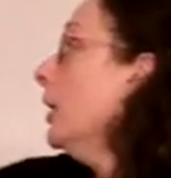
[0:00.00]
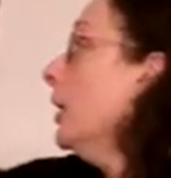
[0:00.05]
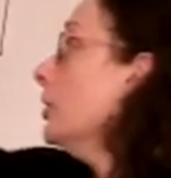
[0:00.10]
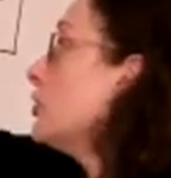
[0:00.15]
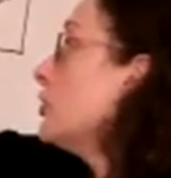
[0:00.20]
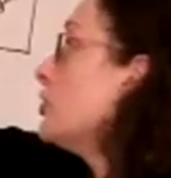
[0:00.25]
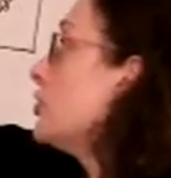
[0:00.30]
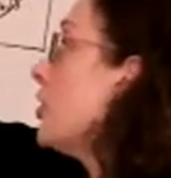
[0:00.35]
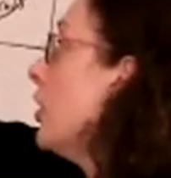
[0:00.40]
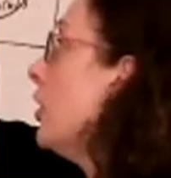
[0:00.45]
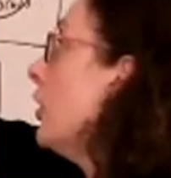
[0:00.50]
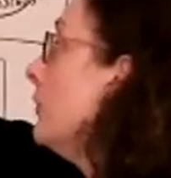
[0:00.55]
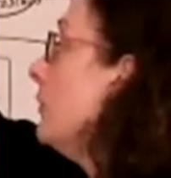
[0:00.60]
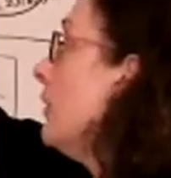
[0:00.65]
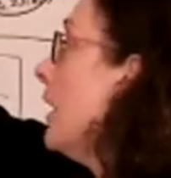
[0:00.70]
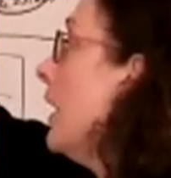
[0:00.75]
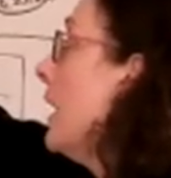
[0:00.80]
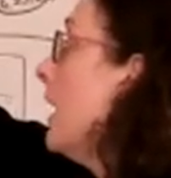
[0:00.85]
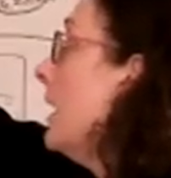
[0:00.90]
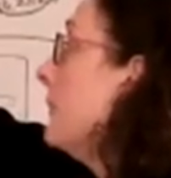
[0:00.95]

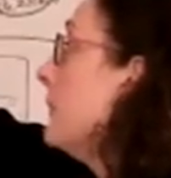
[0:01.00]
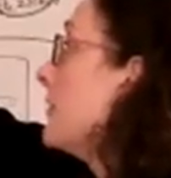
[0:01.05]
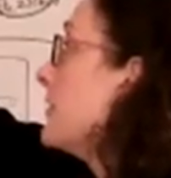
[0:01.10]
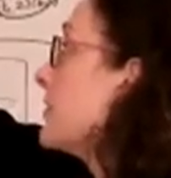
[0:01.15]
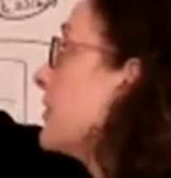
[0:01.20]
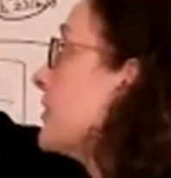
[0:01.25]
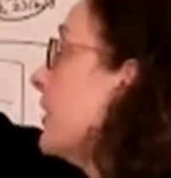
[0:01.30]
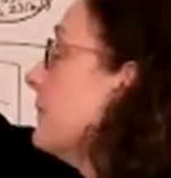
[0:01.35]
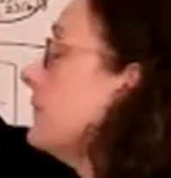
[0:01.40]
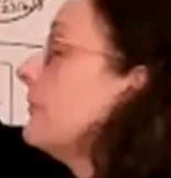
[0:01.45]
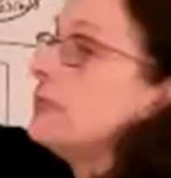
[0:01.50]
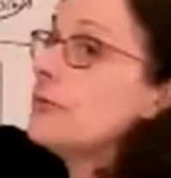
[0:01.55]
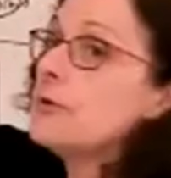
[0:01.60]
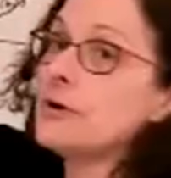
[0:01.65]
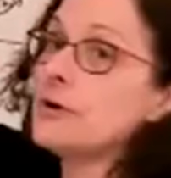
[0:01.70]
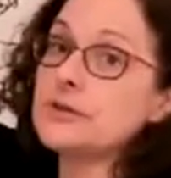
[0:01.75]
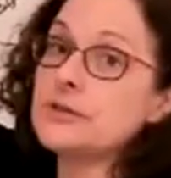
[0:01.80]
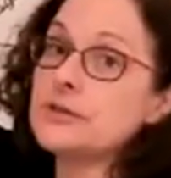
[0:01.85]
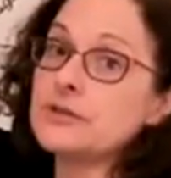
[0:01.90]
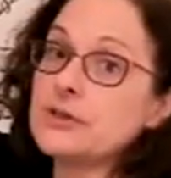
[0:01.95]
So the sum
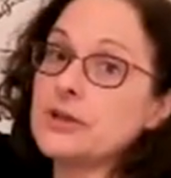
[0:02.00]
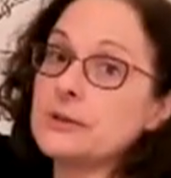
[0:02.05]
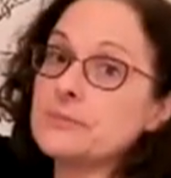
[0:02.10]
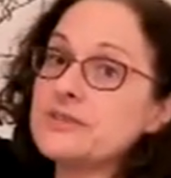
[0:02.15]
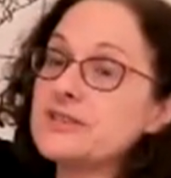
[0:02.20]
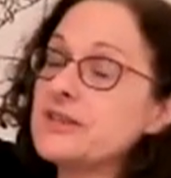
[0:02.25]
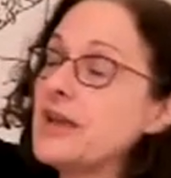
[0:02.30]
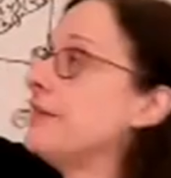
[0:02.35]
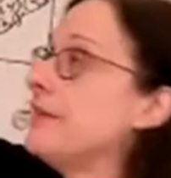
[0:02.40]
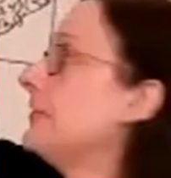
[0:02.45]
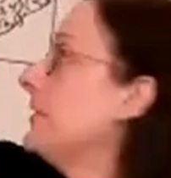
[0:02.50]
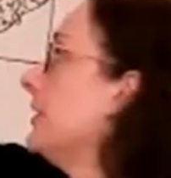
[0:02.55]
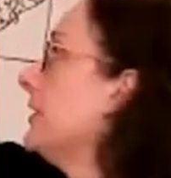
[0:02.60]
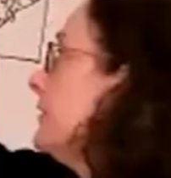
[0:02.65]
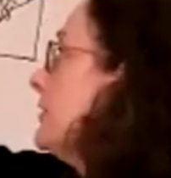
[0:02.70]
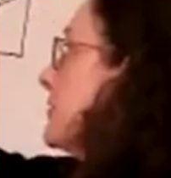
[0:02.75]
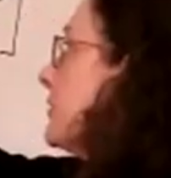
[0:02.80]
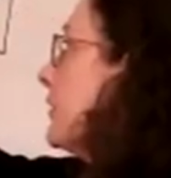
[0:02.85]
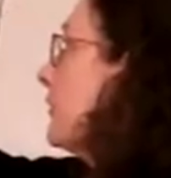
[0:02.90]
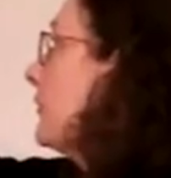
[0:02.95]
4 and the sum
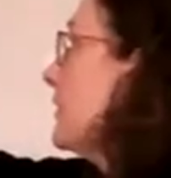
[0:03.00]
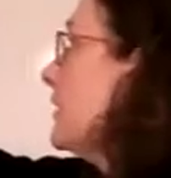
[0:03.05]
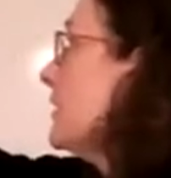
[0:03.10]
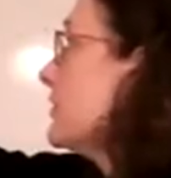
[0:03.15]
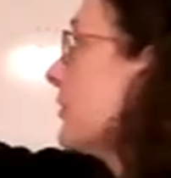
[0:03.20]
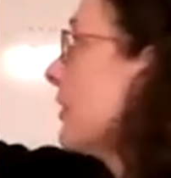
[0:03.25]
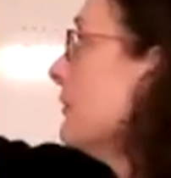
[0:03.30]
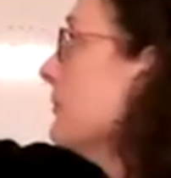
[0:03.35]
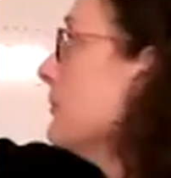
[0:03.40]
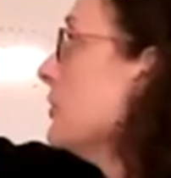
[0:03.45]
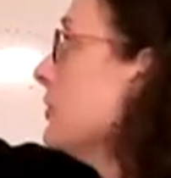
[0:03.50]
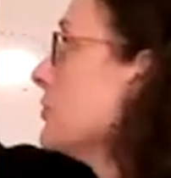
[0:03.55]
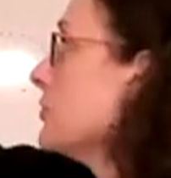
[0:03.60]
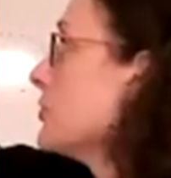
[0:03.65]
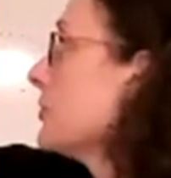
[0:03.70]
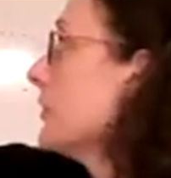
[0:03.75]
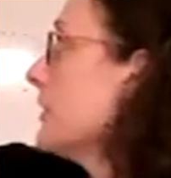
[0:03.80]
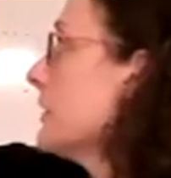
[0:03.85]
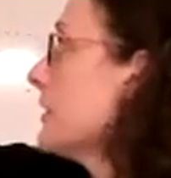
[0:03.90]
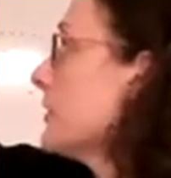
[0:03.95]
7, so these are
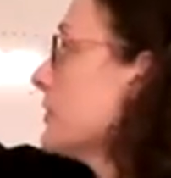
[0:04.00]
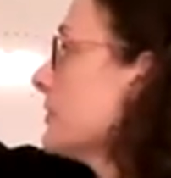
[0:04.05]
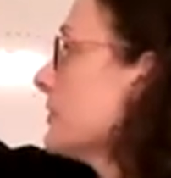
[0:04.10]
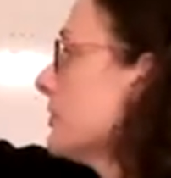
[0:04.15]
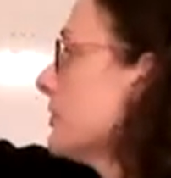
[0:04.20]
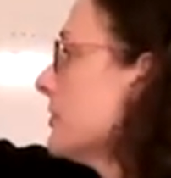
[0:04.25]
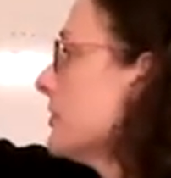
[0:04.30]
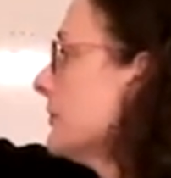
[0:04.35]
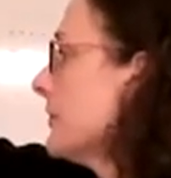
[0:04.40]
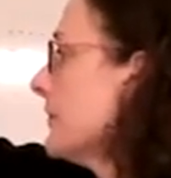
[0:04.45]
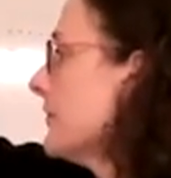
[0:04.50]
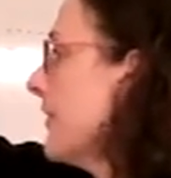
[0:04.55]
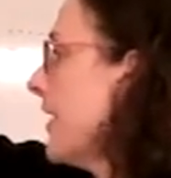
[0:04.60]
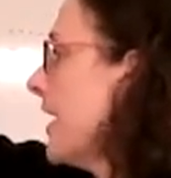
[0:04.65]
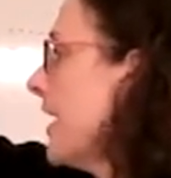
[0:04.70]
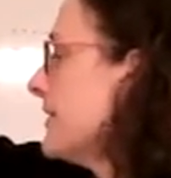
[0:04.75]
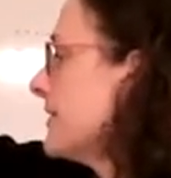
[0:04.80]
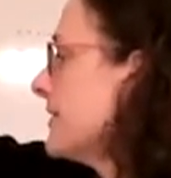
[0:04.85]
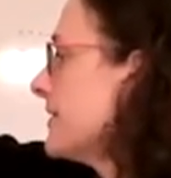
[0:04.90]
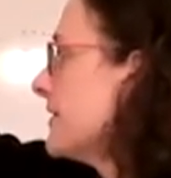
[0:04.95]
mutually exclusive
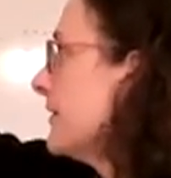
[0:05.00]
events.